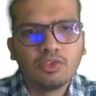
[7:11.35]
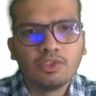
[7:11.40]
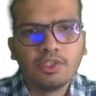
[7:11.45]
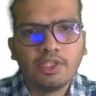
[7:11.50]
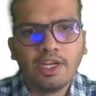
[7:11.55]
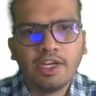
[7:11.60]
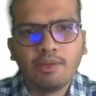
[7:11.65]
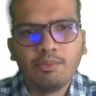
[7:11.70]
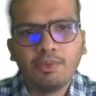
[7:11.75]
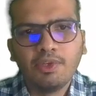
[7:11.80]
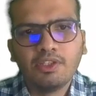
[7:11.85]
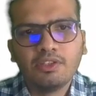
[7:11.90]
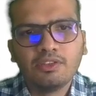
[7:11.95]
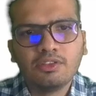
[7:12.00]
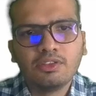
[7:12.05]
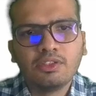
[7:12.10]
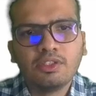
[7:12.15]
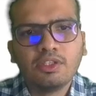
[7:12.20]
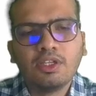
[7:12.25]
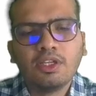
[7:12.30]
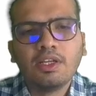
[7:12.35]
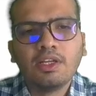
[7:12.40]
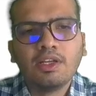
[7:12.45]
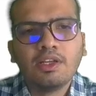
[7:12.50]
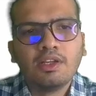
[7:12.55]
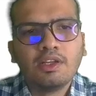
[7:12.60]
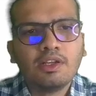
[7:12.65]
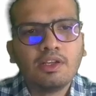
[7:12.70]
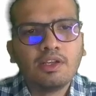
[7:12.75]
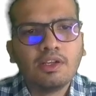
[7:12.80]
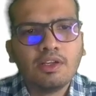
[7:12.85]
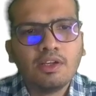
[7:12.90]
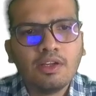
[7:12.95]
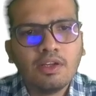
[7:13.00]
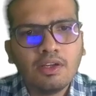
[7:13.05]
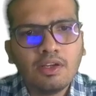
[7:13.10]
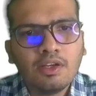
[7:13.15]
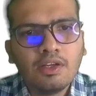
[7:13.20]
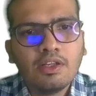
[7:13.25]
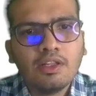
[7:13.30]
That means
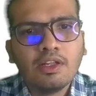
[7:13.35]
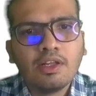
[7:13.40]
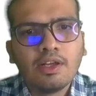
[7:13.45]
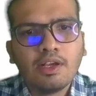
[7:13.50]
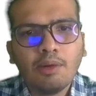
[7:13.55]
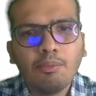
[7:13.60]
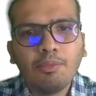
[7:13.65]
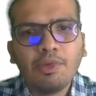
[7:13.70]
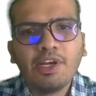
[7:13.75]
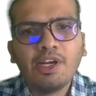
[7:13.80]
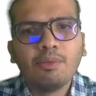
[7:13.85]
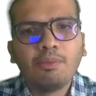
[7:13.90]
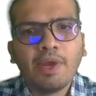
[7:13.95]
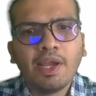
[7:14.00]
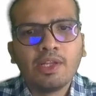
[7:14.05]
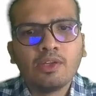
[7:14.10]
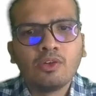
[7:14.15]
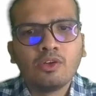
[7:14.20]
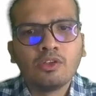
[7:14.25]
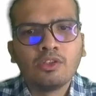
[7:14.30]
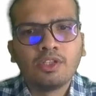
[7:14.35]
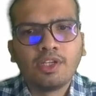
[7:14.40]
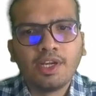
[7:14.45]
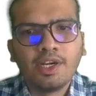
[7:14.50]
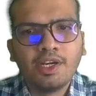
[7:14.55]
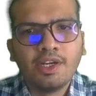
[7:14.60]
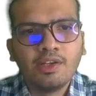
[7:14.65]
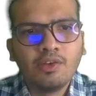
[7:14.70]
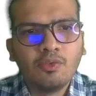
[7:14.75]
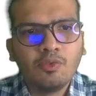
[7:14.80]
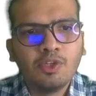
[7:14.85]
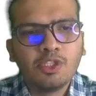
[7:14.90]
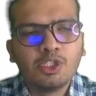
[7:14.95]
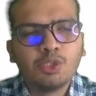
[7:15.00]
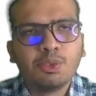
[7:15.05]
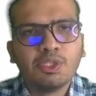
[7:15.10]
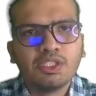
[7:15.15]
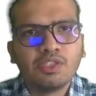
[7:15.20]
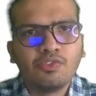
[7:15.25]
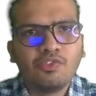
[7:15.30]
complete ban on trade with
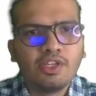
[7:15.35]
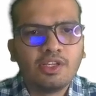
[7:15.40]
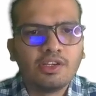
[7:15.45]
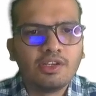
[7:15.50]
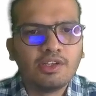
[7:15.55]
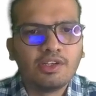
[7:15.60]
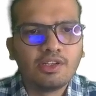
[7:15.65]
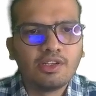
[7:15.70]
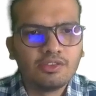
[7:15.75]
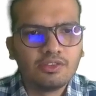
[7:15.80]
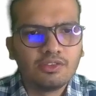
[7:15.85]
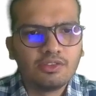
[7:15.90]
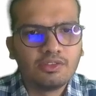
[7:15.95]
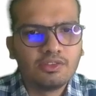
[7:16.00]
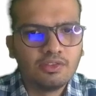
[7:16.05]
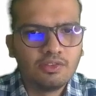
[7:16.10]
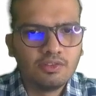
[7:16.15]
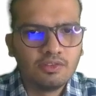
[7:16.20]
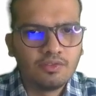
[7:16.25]
specific countries.